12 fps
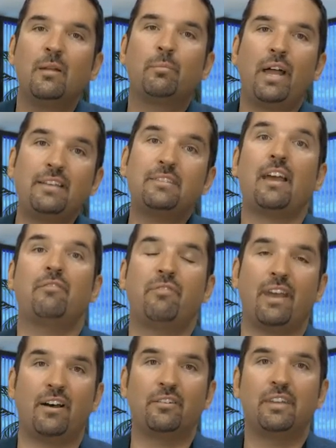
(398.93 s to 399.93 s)
Plus, I
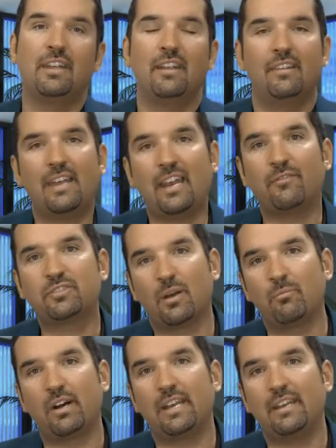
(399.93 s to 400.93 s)
found that if
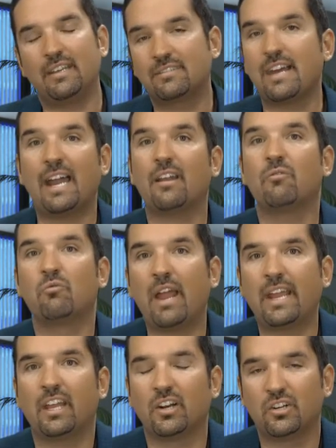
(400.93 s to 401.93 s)
someone is not a
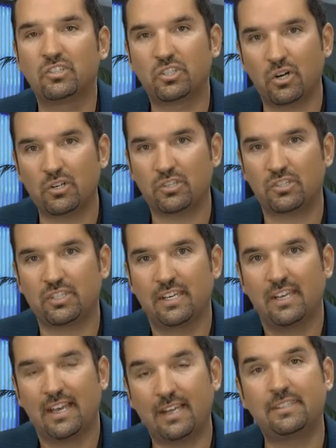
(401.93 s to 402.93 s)
regular church
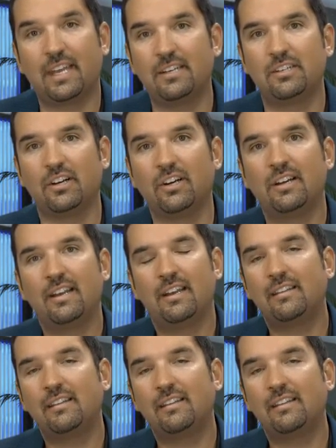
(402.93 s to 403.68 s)
attender,